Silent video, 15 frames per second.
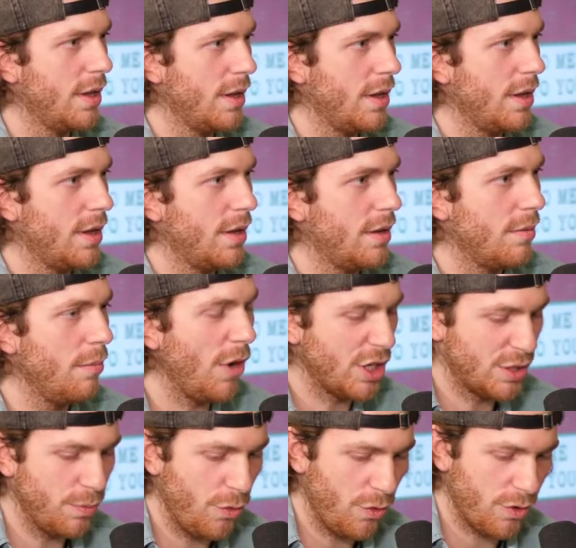uh,
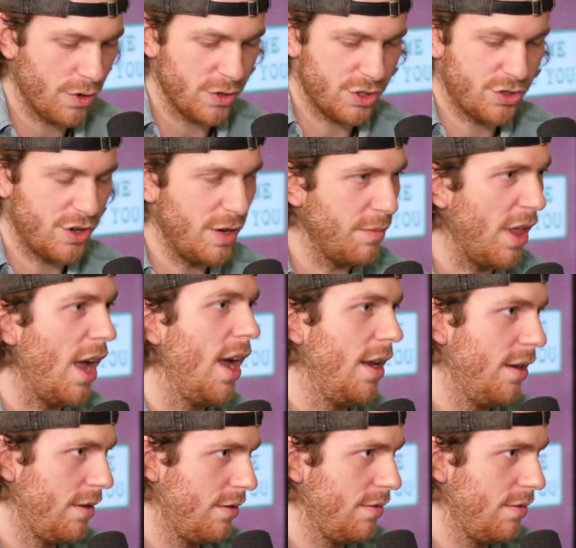much more streamlined.